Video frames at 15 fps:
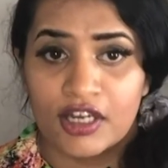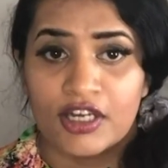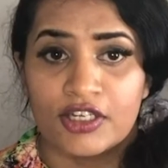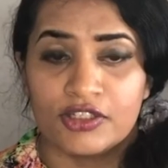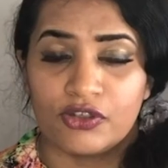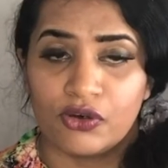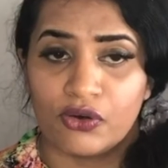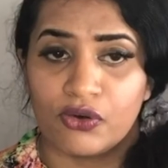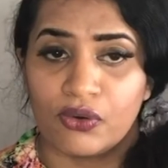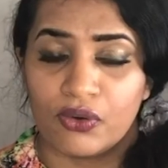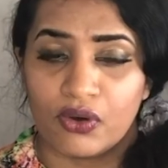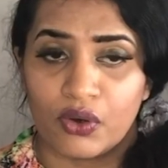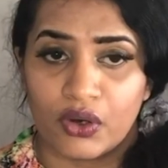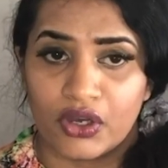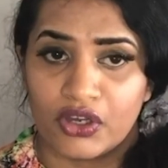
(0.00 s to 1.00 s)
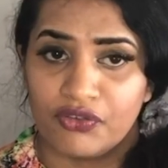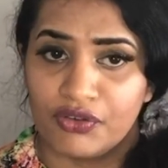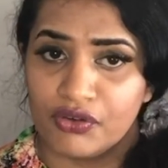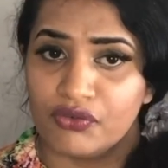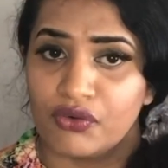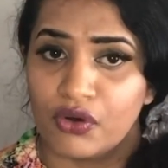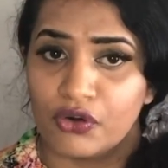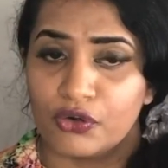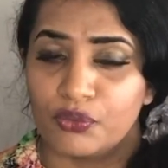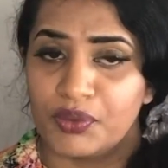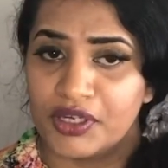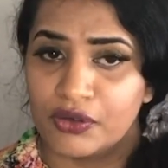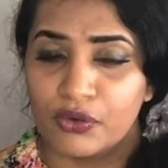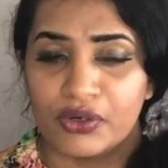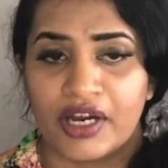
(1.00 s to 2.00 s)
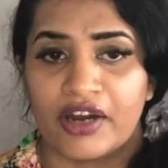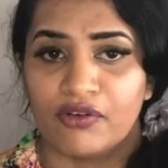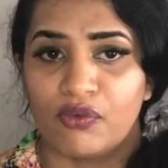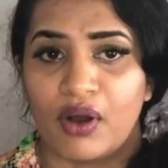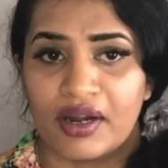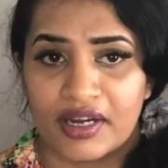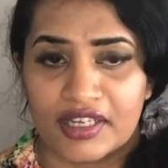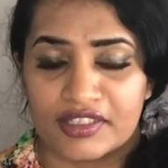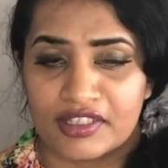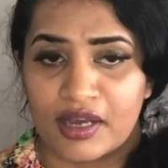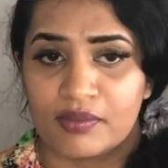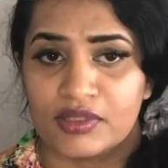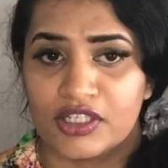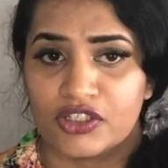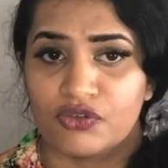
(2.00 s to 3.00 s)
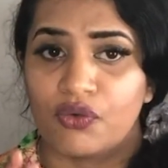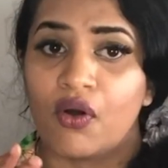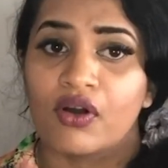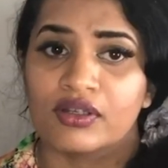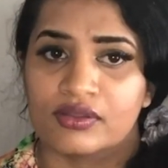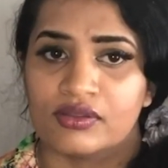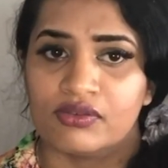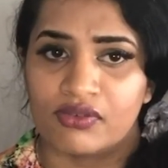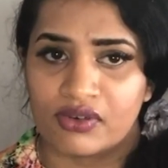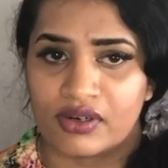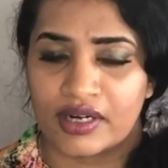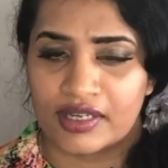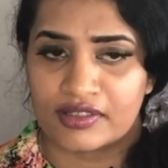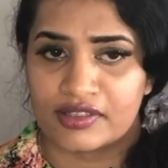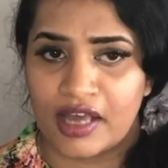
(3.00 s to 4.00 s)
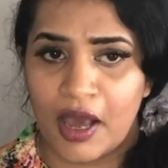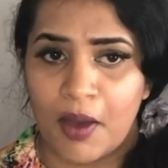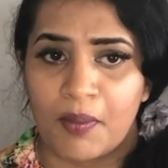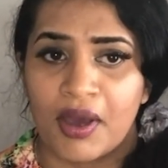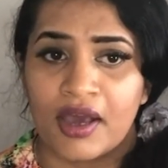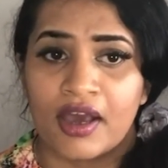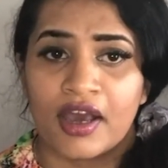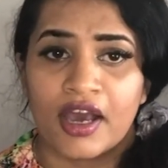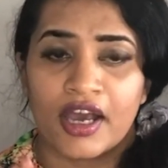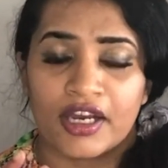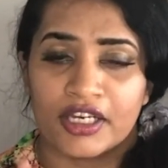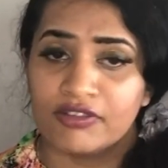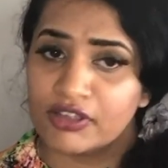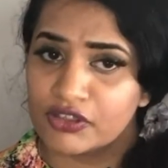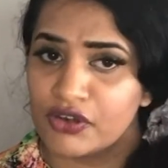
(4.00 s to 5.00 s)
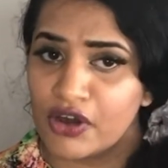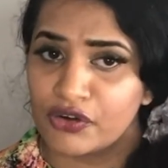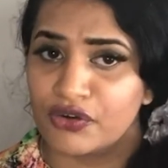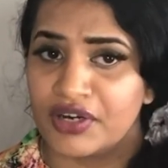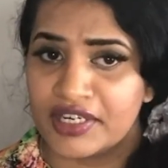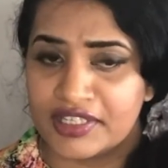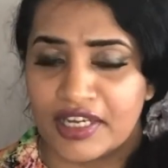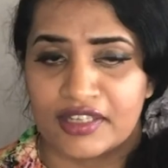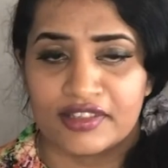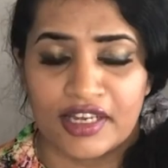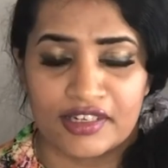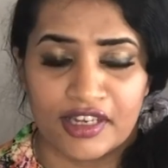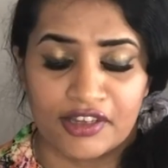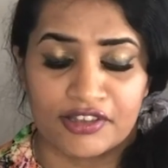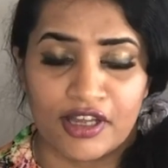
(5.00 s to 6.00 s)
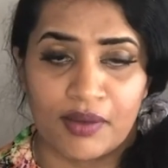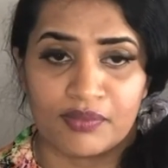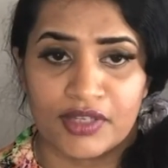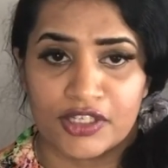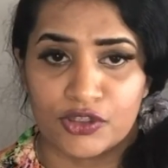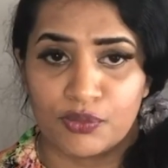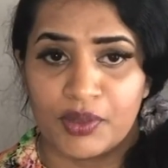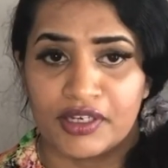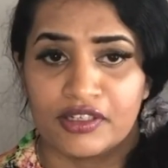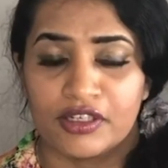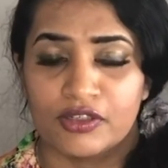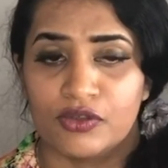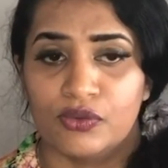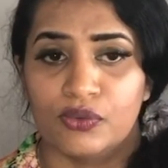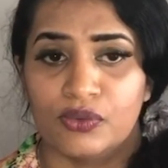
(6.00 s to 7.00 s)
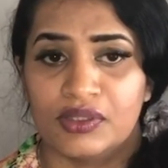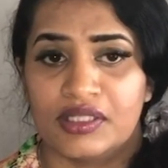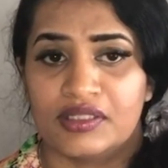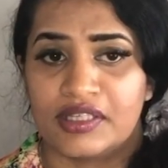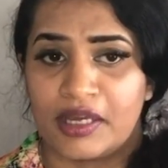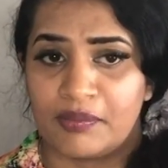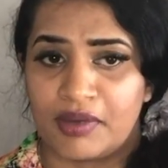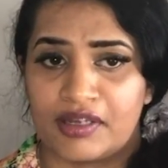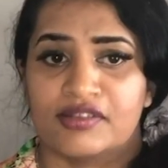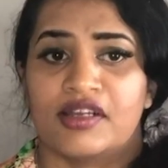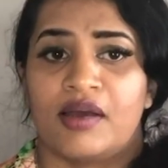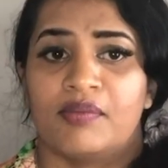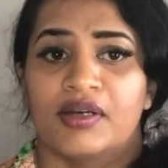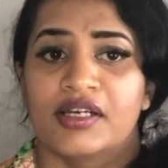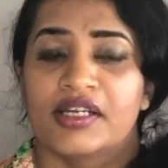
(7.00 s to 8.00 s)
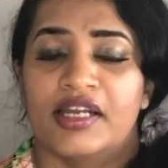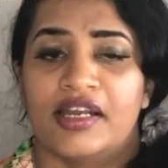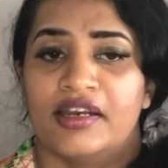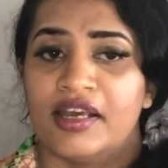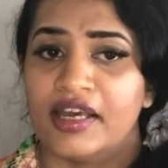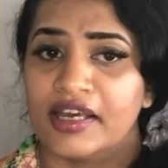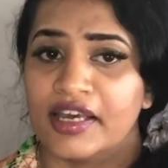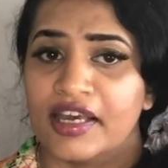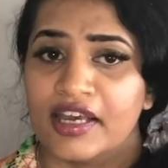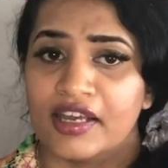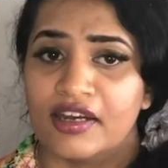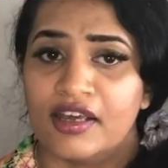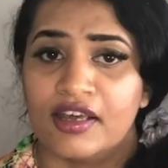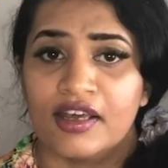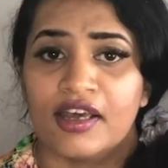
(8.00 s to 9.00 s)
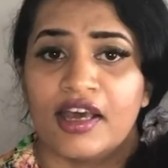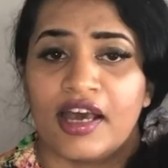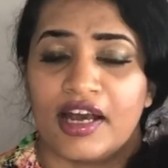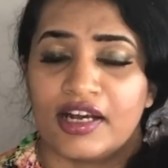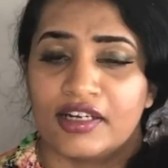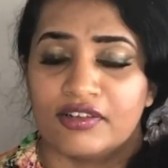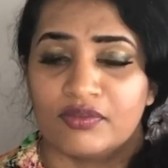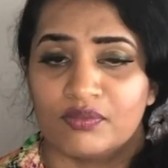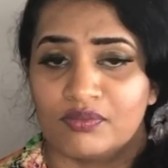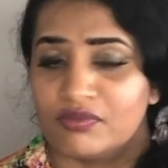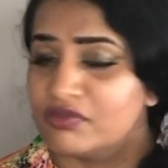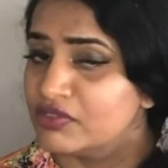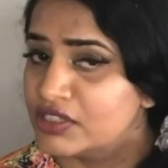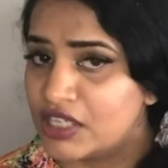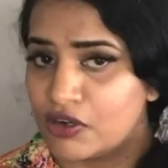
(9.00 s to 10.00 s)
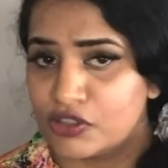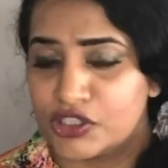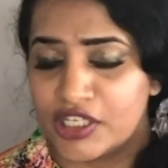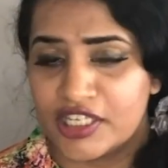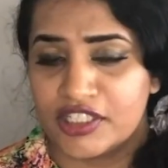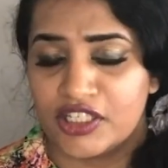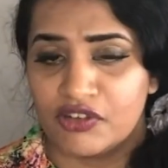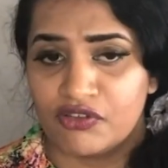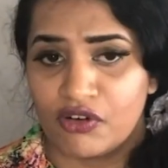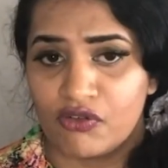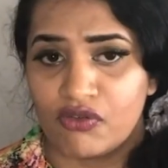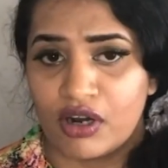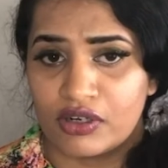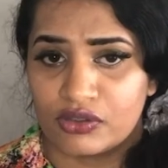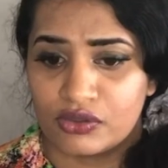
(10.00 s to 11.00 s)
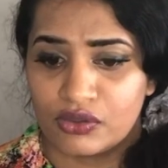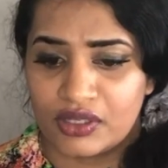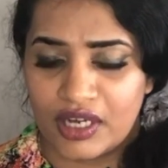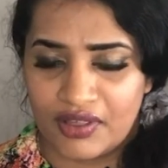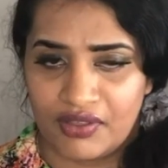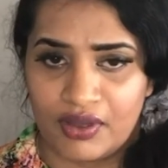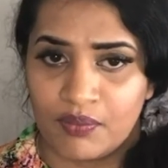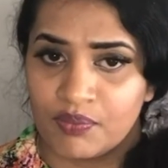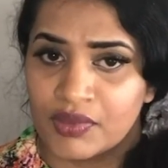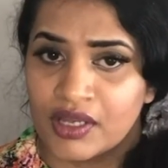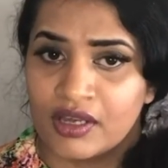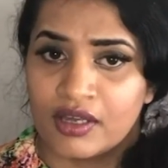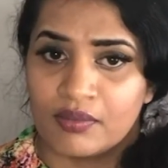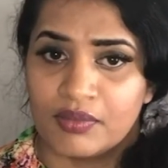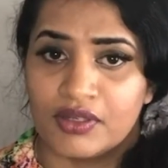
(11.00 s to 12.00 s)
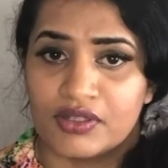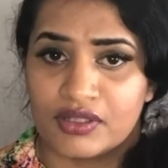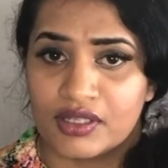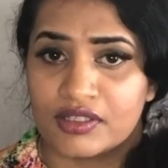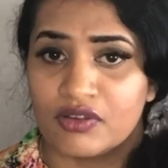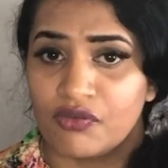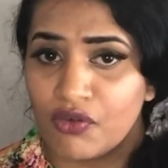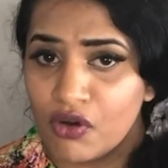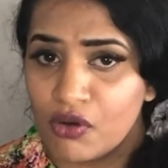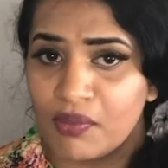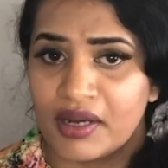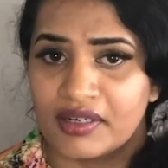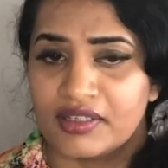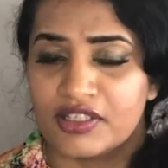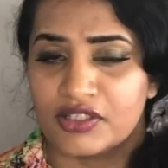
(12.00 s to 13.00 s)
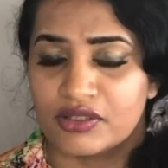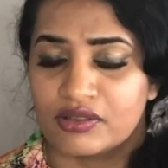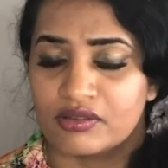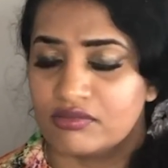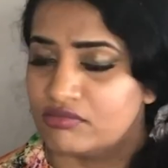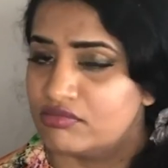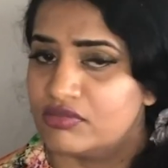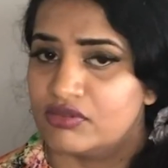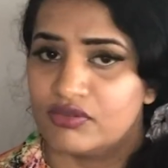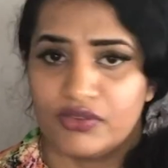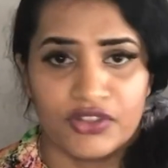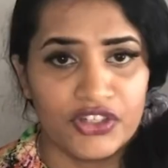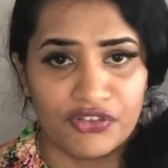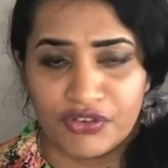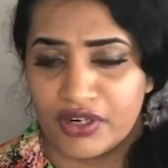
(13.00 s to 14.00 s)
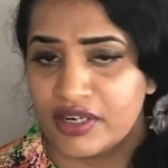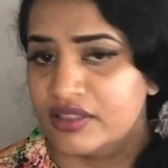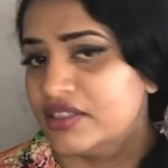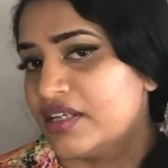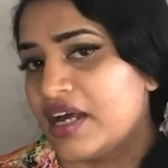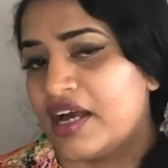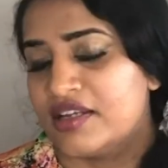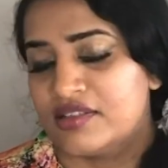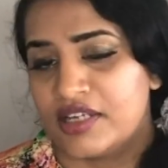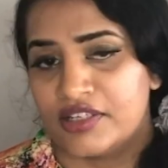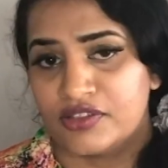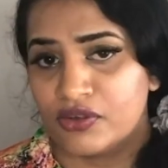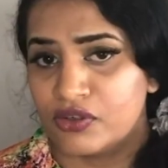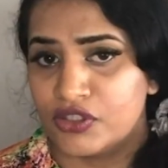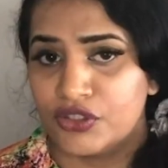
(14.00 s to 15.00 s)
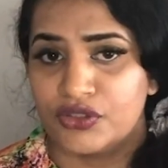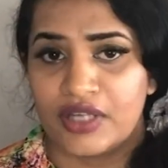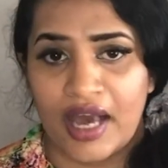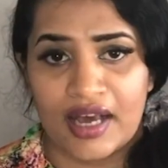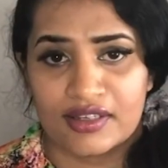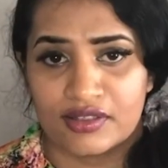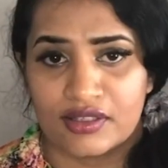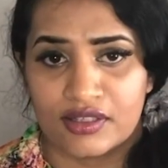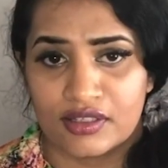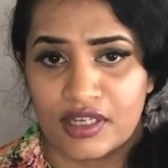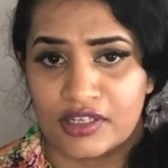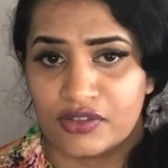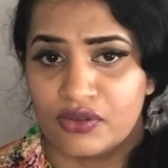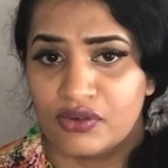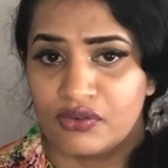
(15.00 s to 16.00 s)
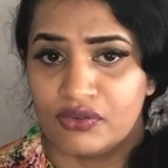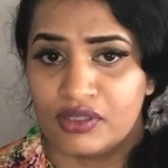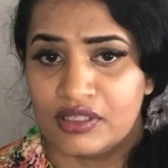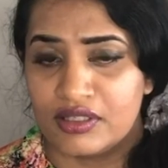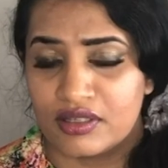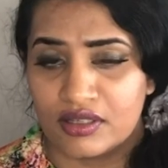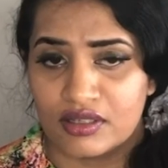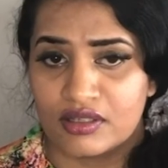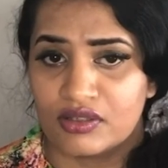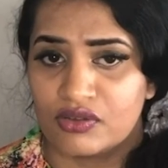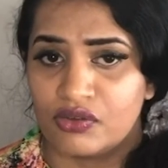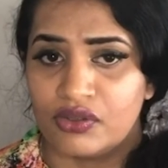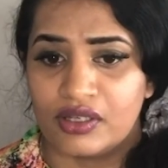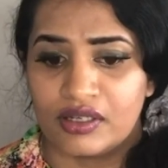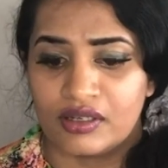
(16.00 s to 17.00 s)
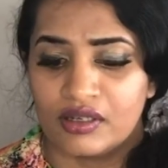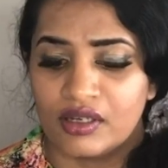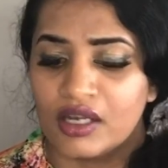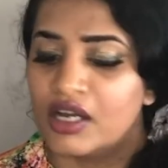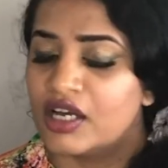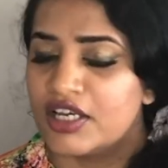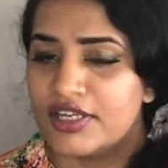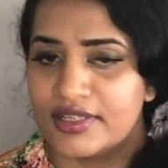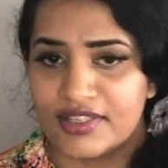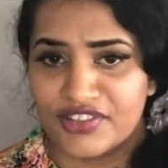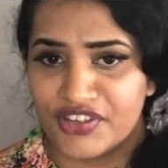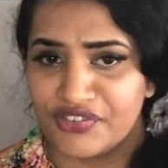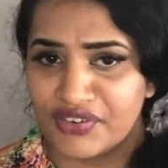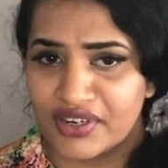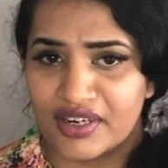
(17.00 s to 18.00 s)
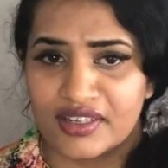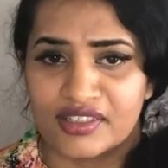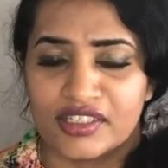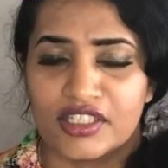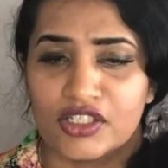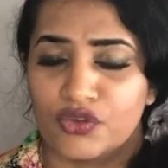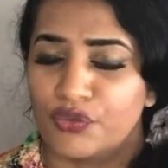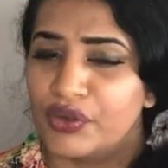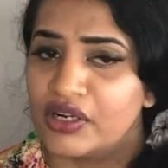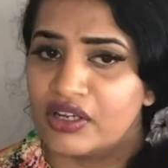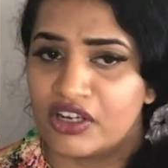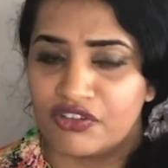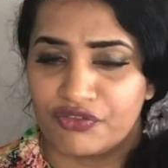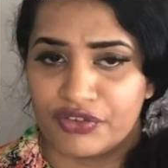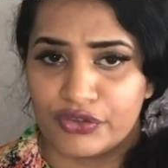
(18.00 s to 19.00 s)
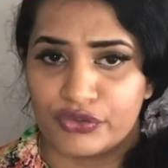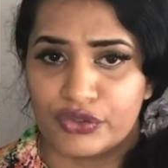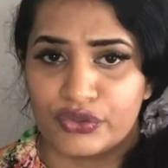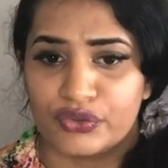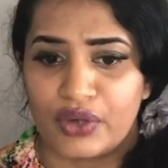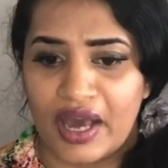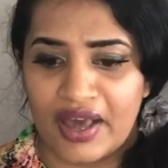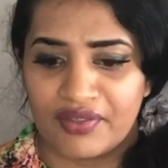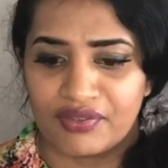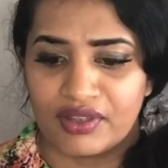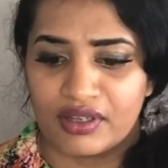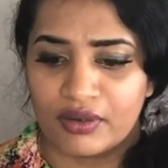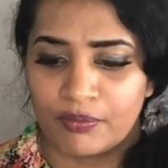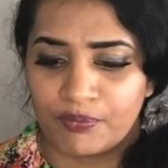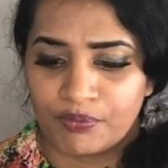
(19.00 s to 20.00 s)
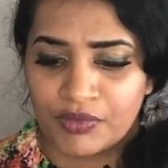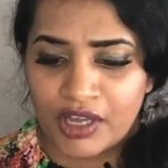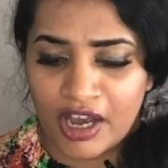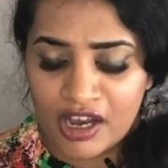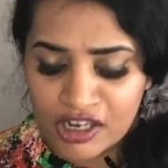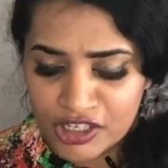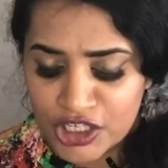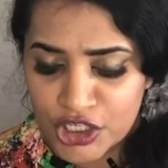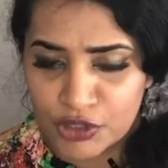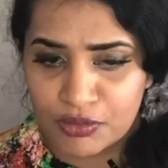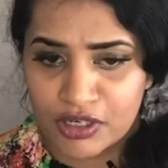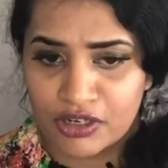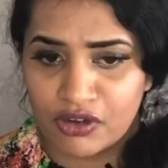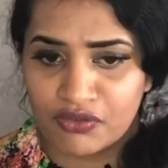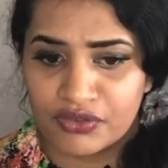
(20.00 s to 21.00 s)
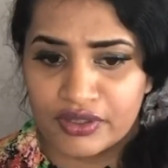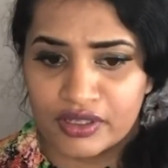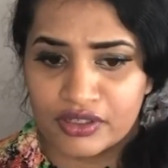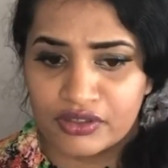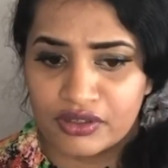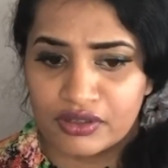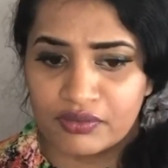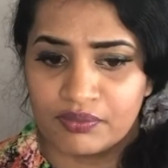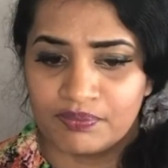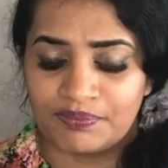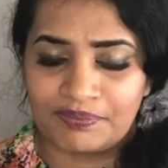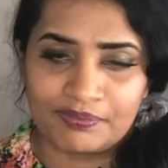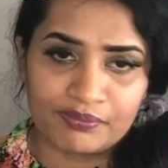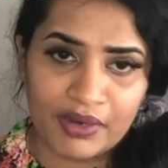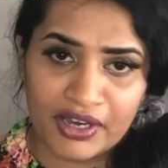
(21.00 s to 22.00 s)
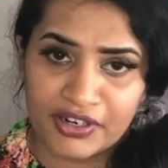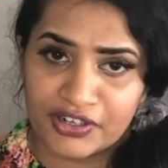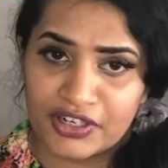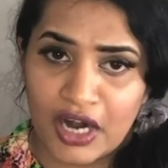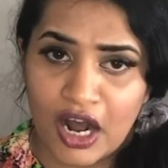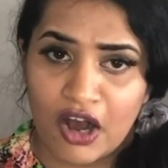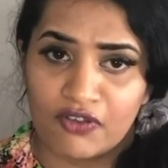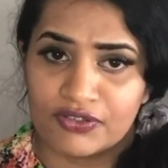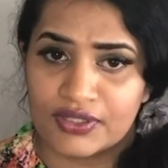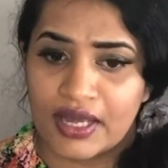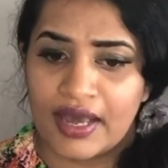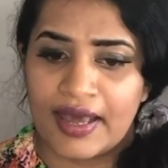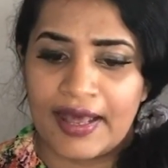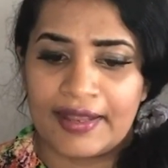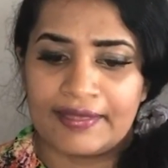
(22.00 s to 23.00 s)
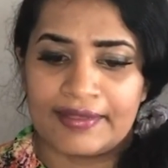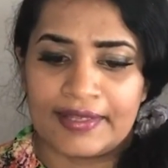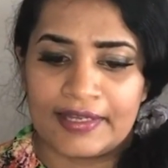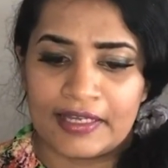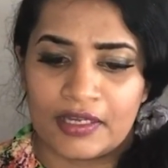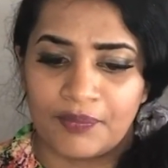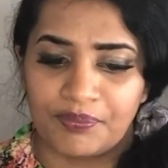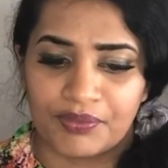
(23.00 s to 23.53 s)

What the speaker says: So if you want to be good at one exam, just focus on one exam, and even you have to retake that exam, that's better to do the same exam again and again, and without changing from one to another, because the format is different. As I told you, the accent that you will listen to is different. This will confuse you, and the arrangement of the paragraphs and the